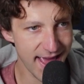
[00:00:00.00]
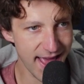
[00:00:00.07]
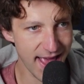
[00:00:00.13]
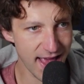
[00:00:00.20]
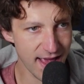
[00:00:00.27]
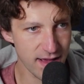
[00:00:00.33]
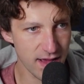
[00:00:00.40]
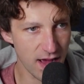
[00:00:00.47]

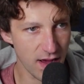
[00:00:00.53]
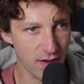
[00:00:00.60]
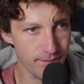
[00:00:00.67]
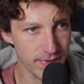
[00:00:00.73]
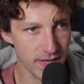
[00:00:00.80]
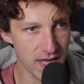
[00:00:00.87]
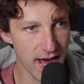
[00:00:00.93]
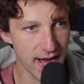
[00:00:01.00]
a
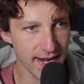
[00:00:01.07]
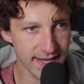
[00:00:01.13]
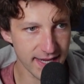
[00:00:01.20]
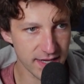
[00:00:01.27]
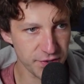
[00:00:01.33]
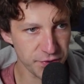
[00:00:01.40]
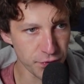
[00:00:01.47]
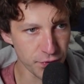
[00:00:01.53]

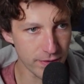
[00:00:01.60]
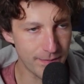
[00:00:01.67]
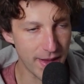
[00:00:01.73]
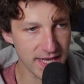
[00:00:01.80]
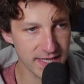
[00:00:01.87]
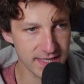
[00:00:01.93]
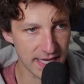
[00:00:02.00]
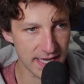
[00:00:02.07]
melodic, cool
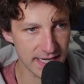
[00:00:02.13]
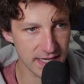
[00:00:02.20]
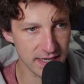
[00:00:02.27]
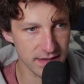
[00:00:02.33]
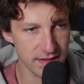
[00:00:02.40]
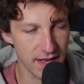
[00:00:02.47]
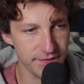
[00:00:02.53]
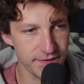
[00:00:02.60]
bass line in
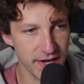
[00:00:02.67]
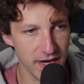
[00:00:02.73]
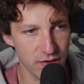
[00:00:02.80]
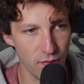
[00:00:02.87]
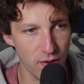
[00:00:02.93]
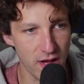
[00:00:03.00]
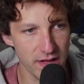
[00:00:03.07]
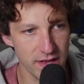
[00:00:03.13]
your left hand
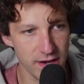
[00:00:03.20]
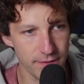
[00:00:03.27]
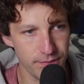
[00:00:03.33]
while you're